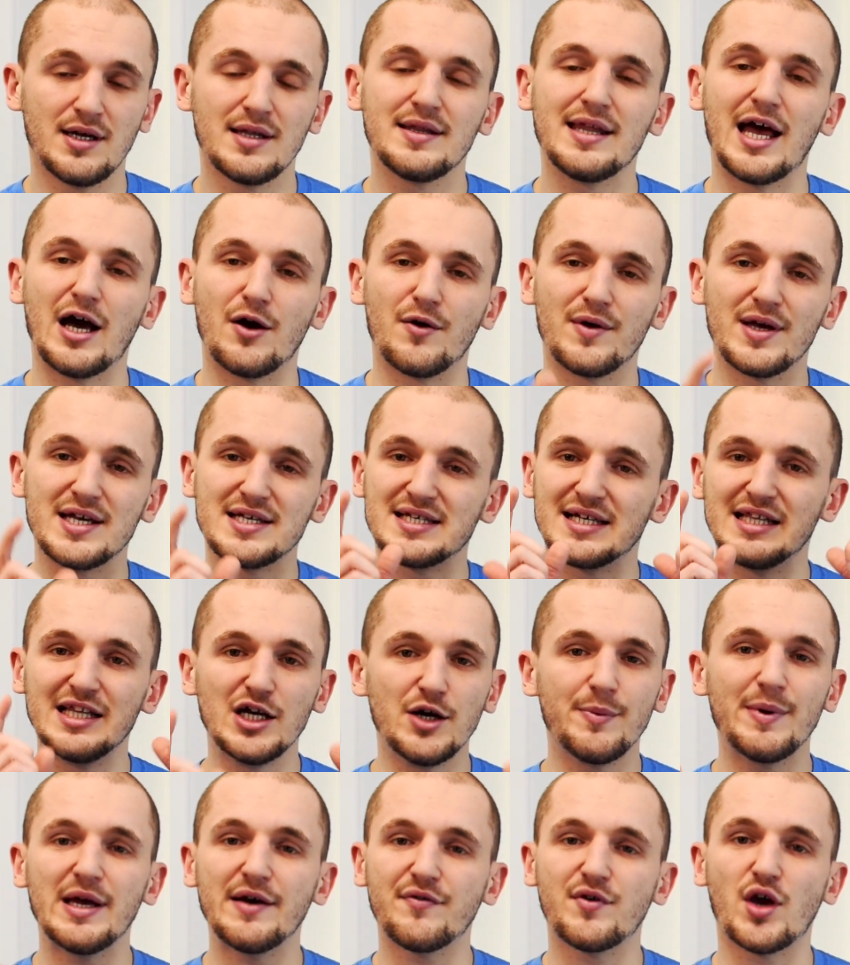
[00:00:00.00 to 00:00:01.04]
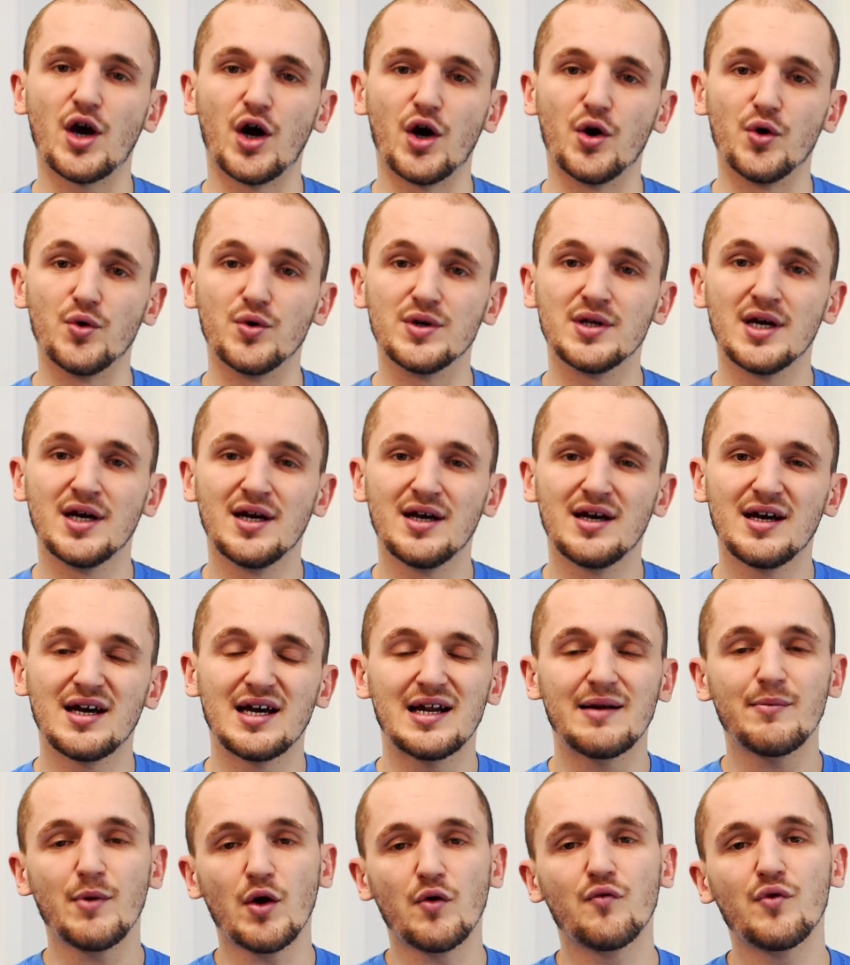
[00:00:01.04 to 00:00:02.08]
Now, it's a little bit of code.
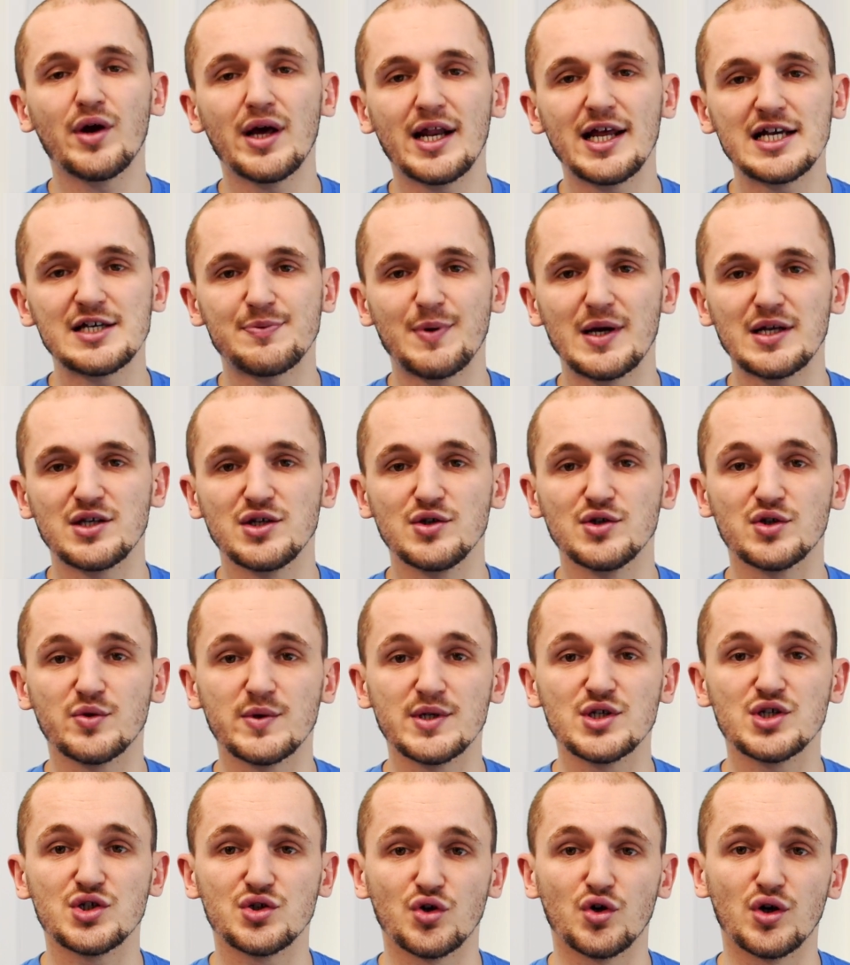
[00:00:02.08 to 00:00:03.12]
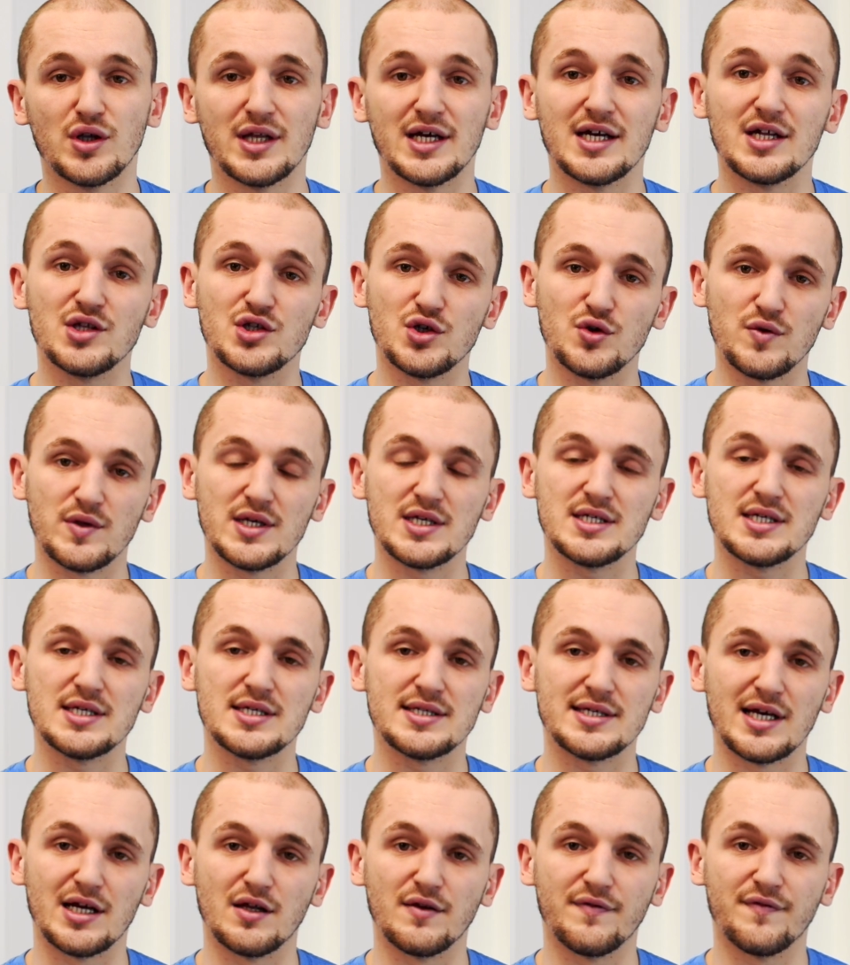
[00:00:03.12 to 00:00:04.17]
I'm not really expecting you to install it and do this
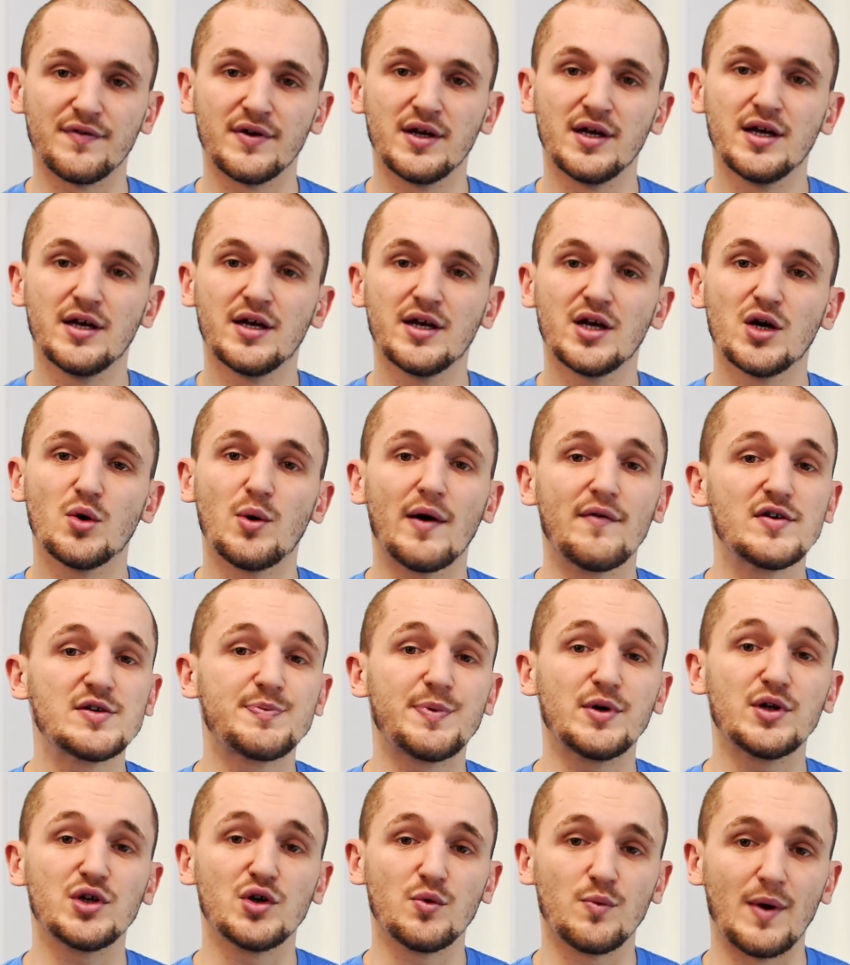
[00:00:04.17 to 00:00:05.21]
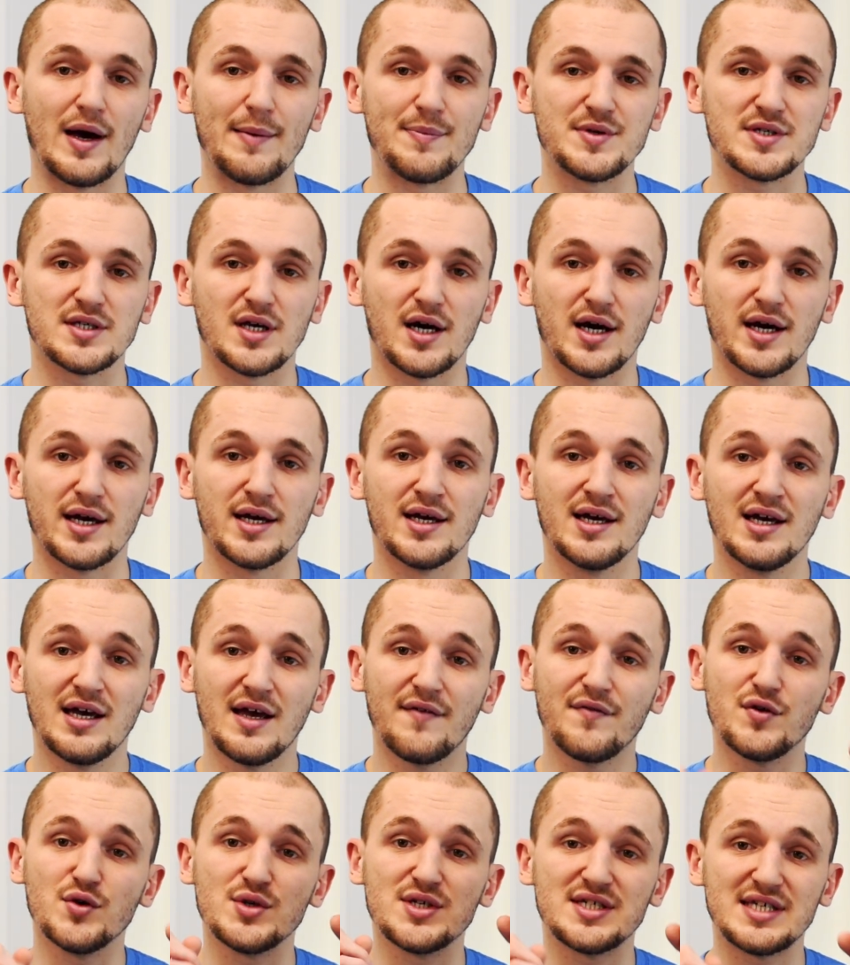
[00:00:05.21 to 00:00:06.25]
yourself. Whoever's built your website,
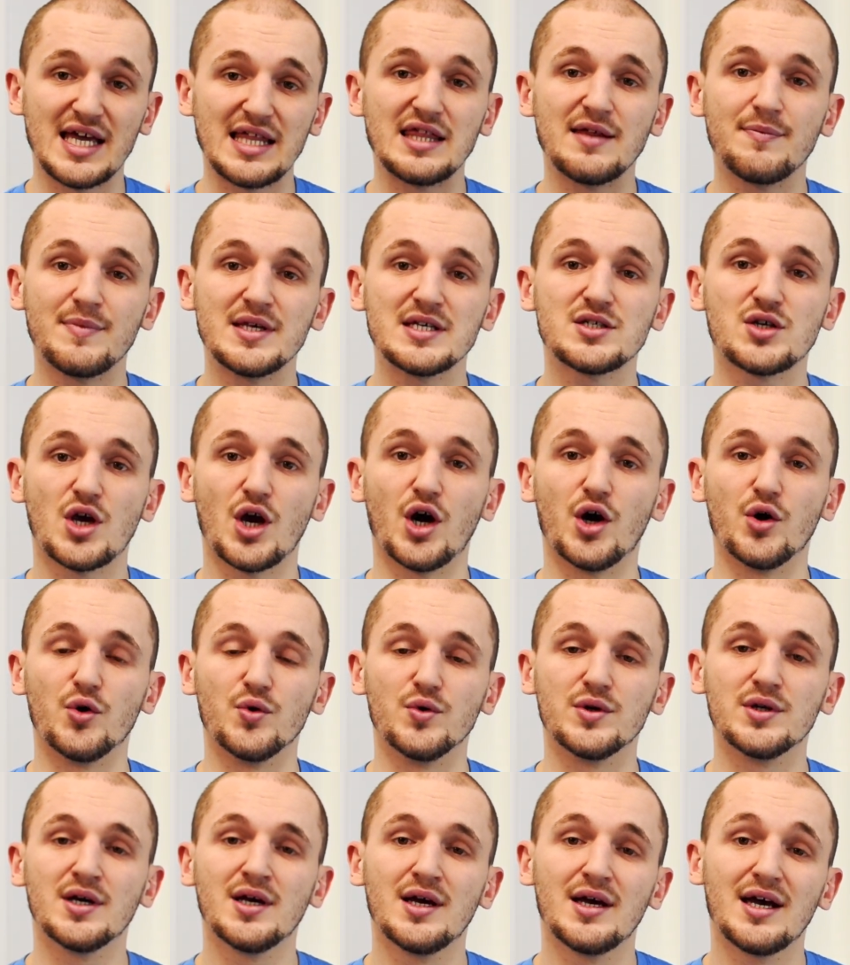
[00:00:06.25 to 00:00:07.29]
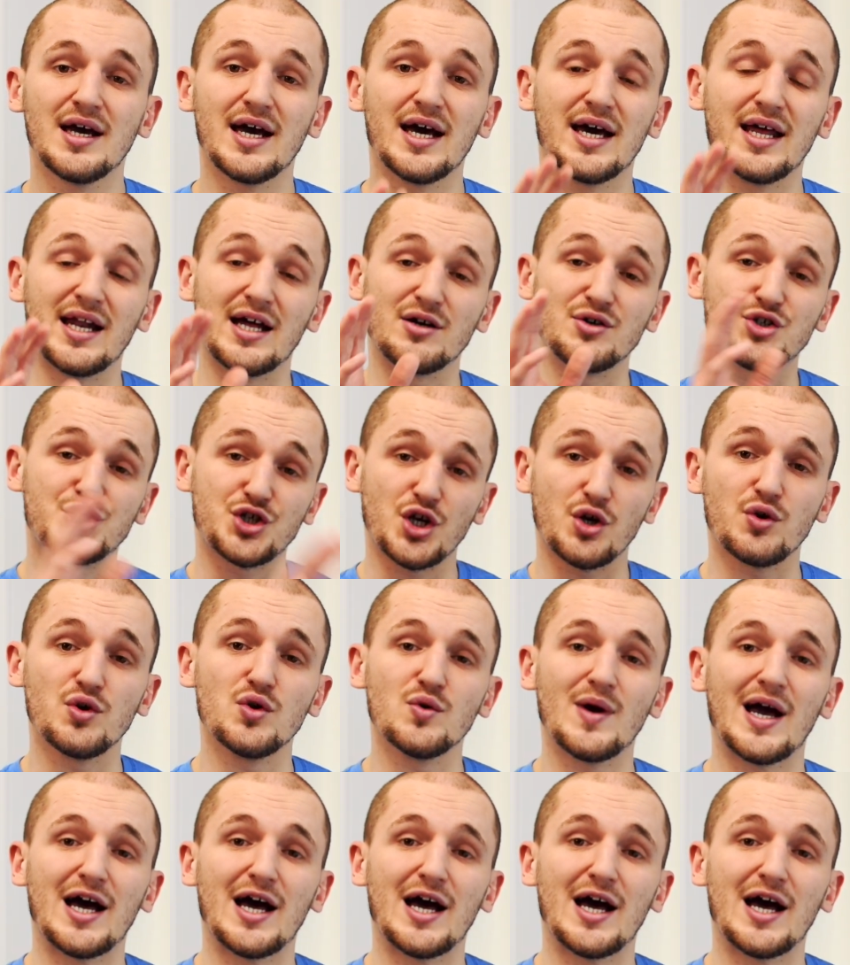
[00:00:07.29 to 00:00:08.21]
if you send them this code, and I'll show you